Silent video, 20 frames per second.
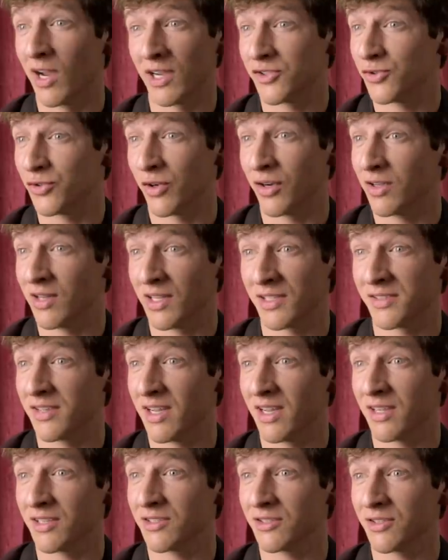and where I struggle as
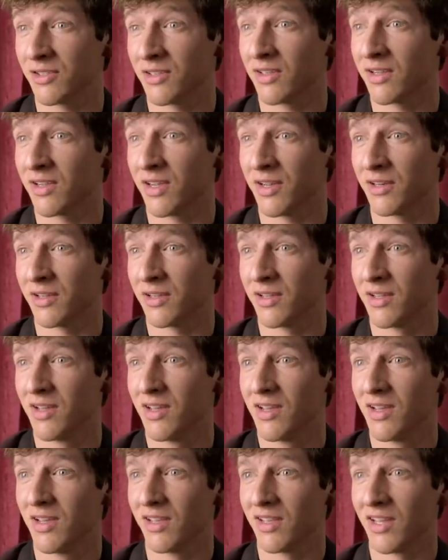an actor, kind of
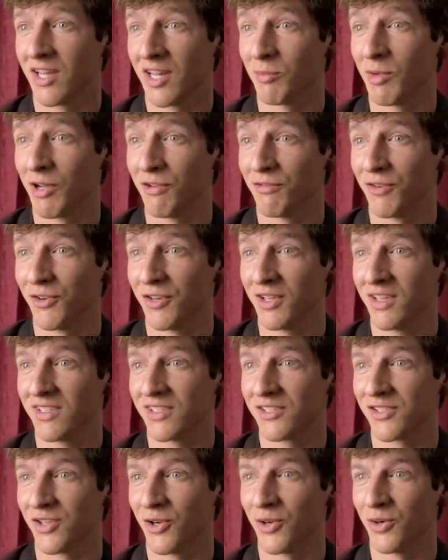getting my
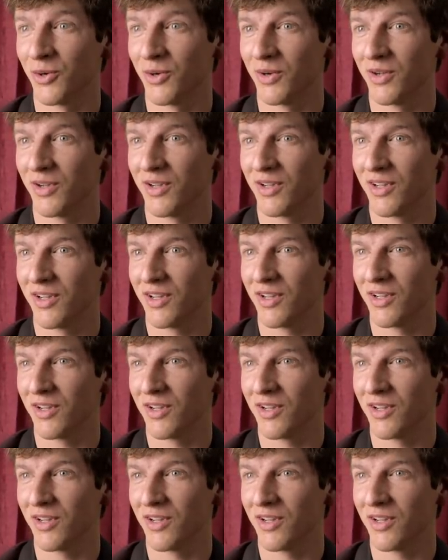footing. So